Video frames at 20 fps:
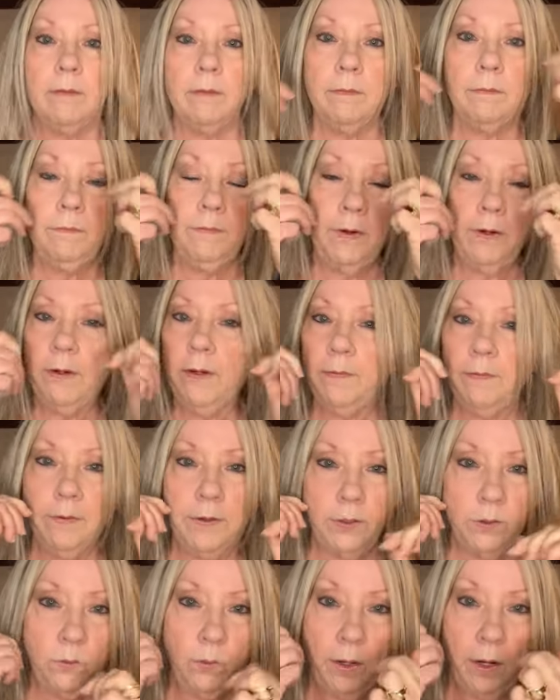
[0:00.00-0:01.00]
Very
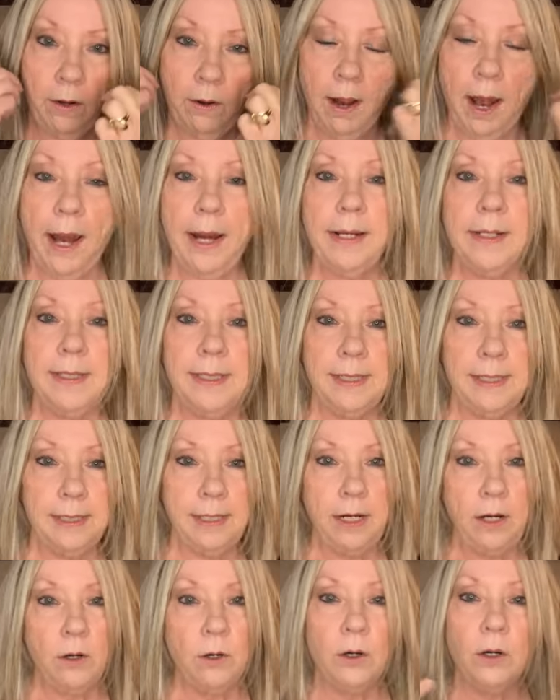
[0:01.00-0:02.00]
fun to wear. I could
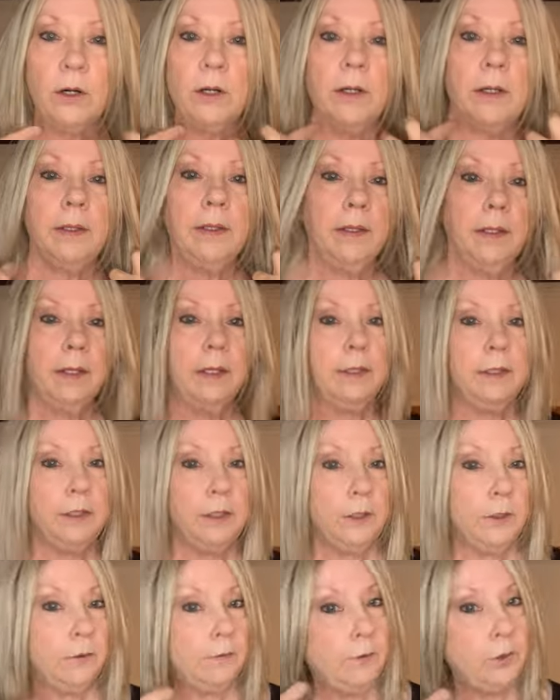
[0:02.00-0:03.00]
see her,
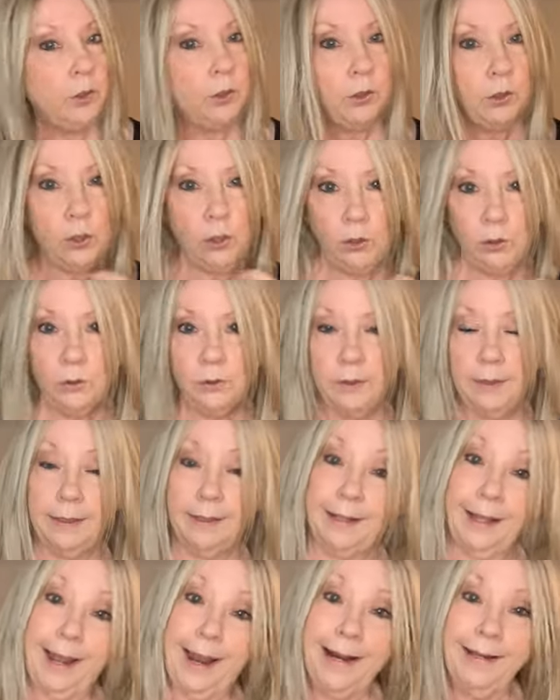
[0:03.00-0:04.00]
you know, if you curled,
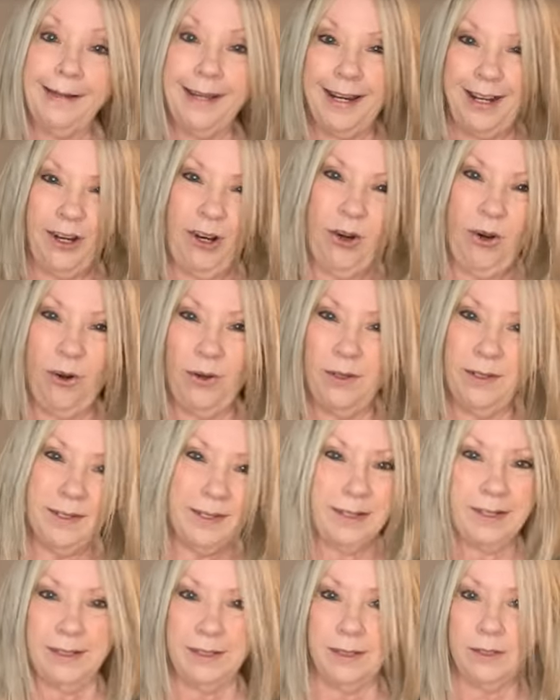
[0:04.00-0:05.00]
I like
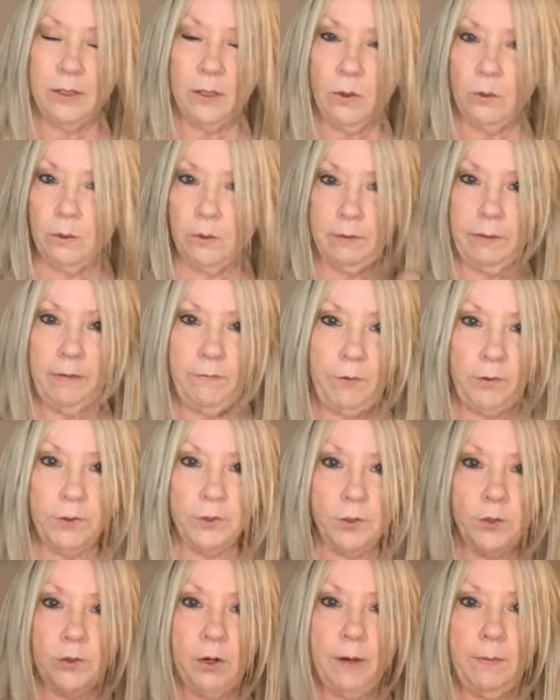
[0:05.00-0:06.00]
curls. So if you're
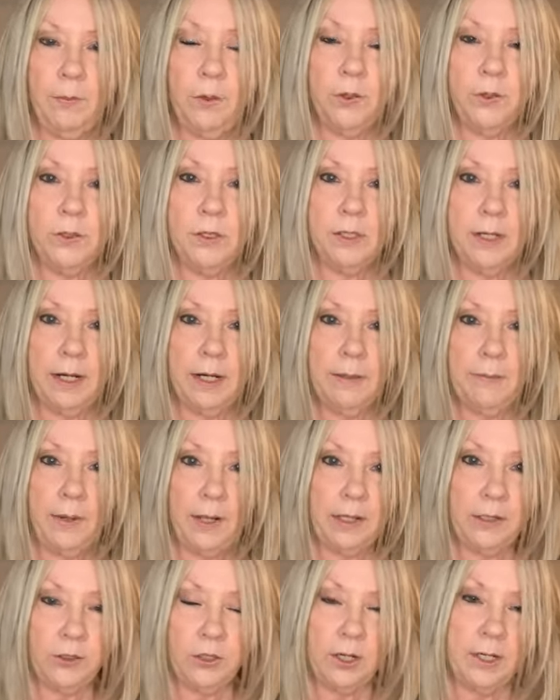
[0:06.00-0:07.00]
a straight person, I
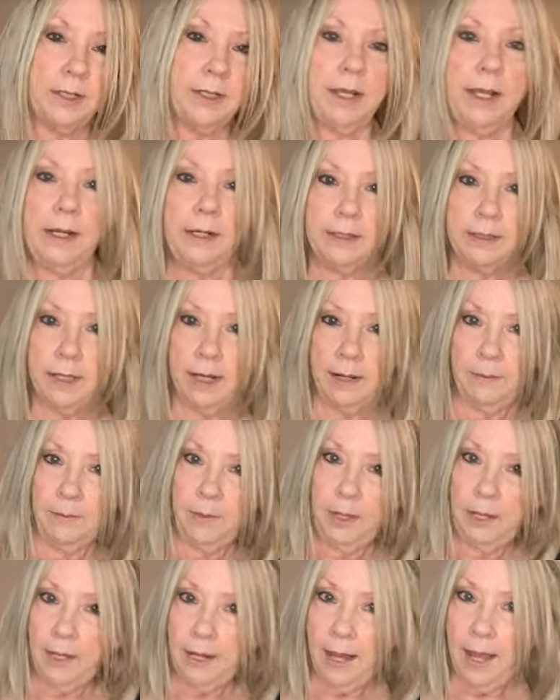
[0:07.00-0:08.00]
apologize ahead of time.
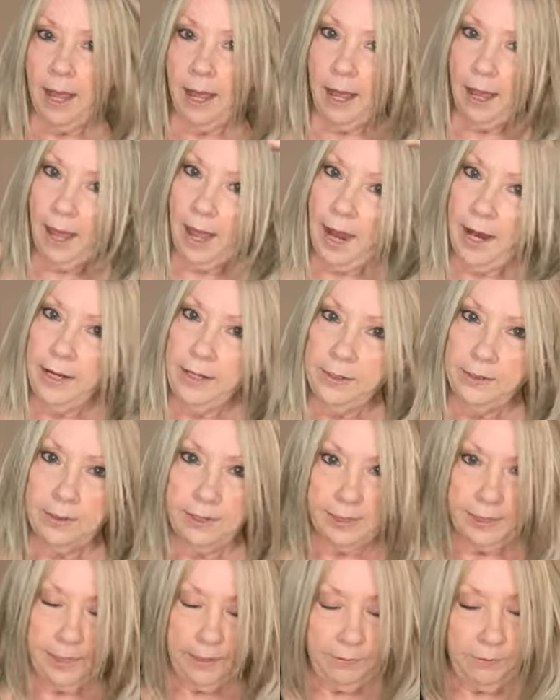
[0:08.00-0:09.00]
I could
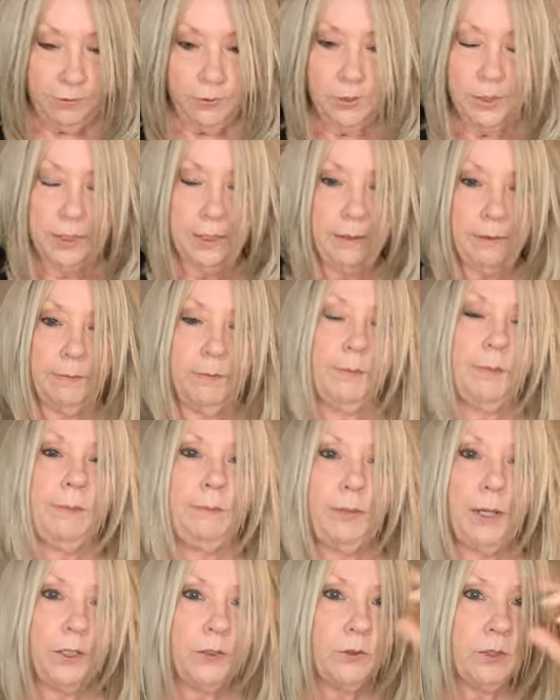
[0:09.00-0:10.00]
see it. There's,
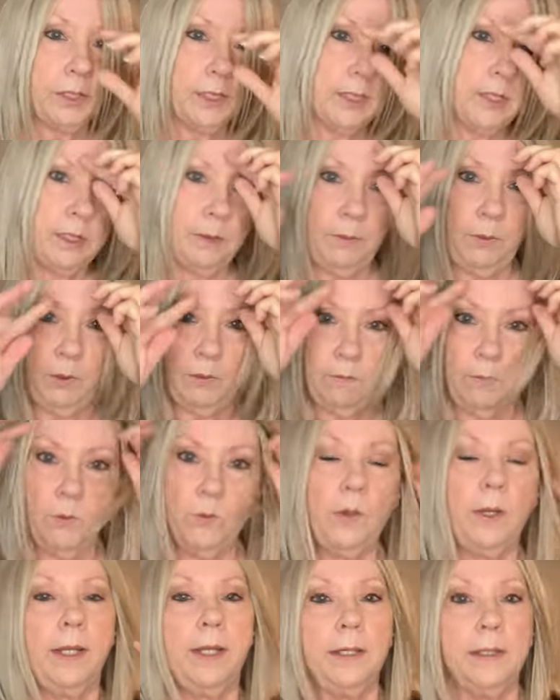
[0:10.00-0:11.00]
Belle Tress does
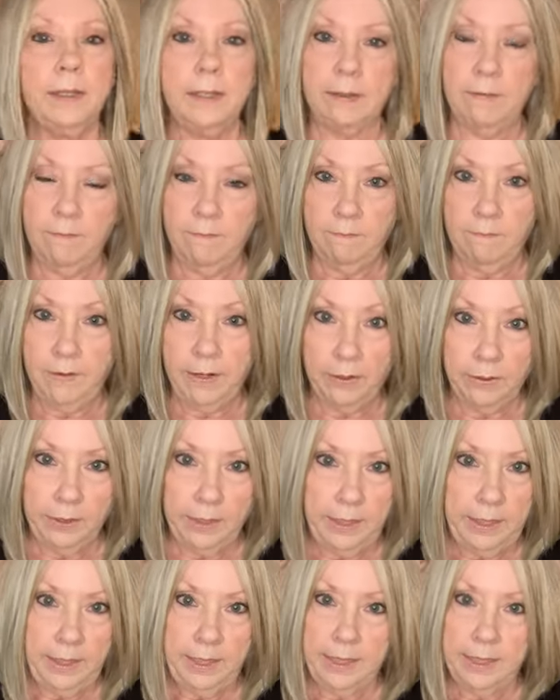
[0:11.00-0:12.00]
beautiful wigs,
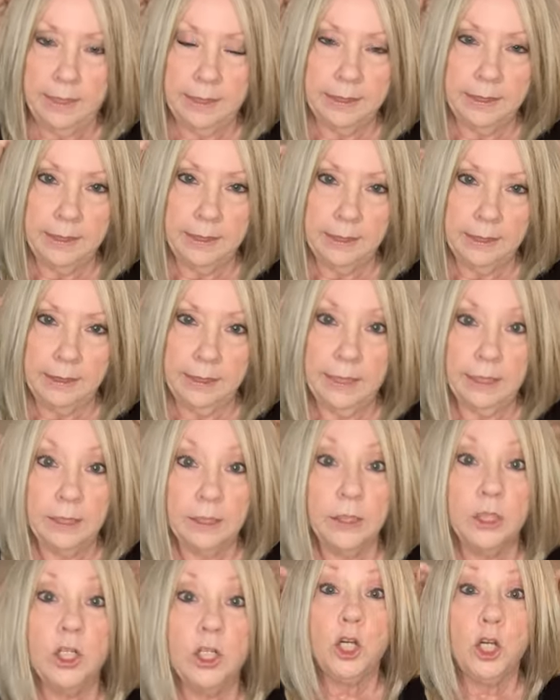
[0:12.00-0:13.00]
very
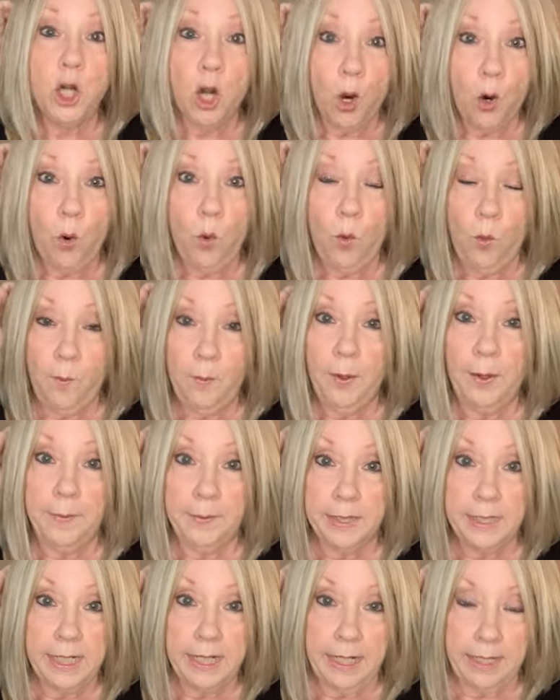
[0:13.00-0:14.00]
little no
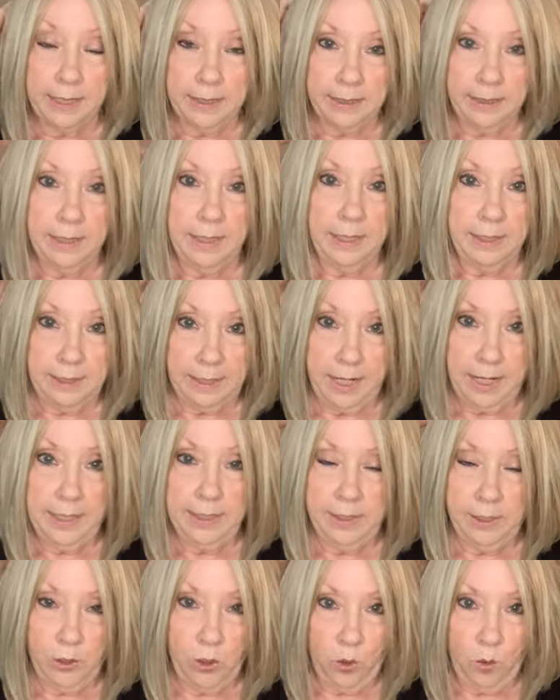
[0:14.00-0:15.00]
permatease. This
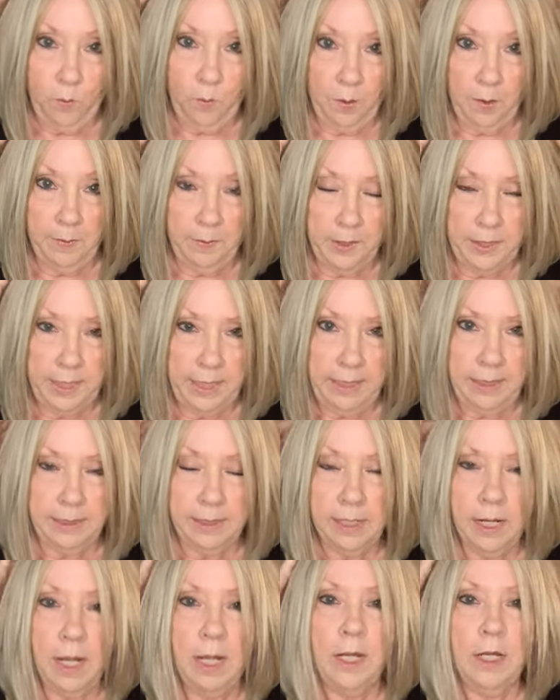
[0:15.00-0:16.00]
has no
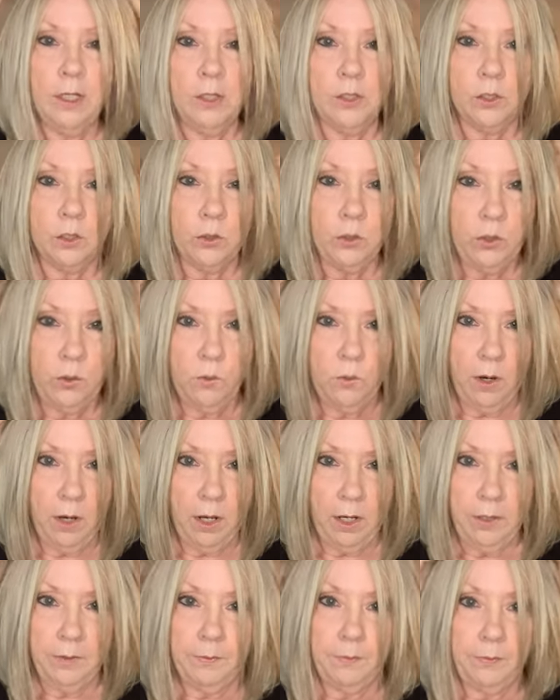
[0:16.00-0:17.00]
permatease. So you
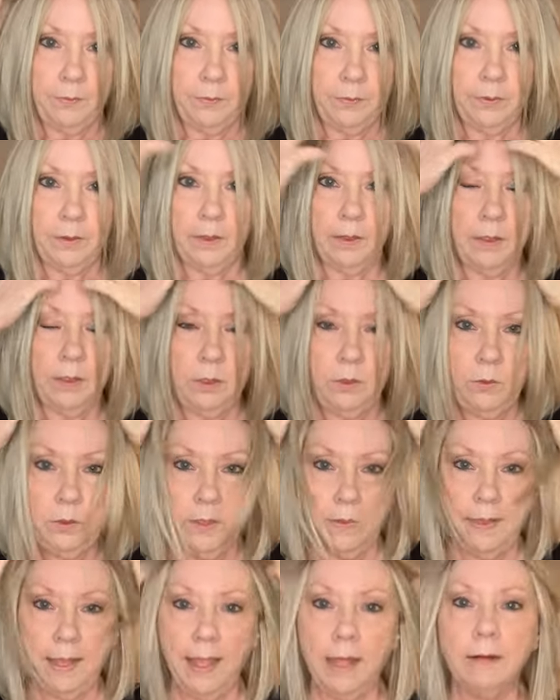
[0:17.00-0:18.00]
are you
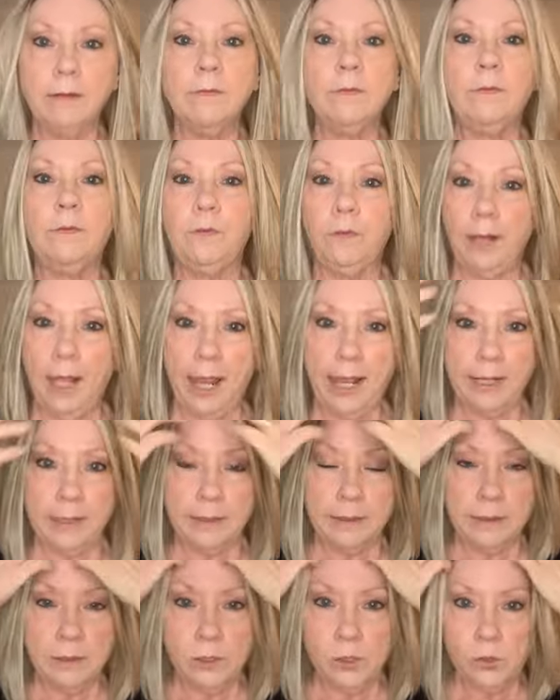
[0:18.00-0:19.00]
get that flat,
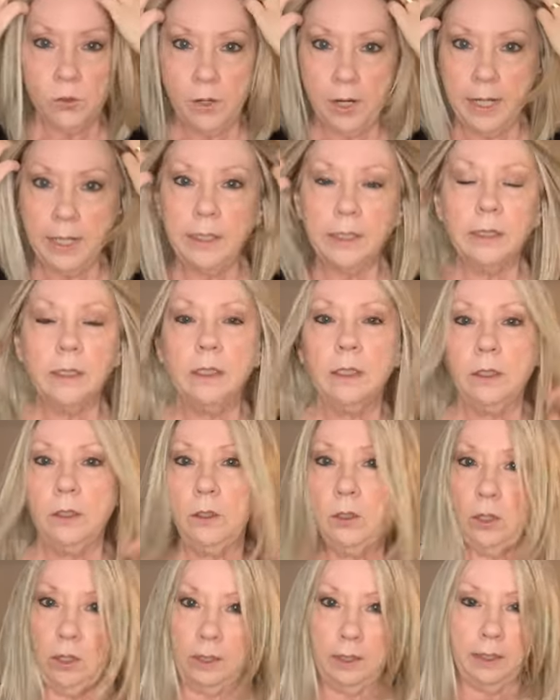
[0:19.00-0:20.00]
straight
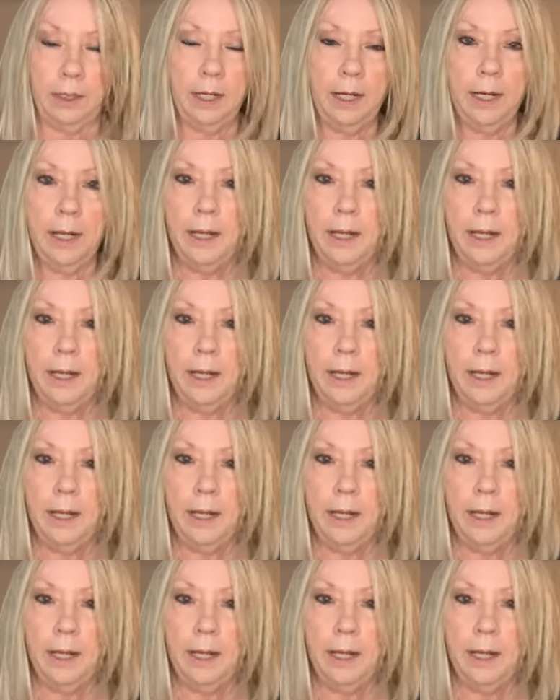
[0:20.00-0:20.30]
look.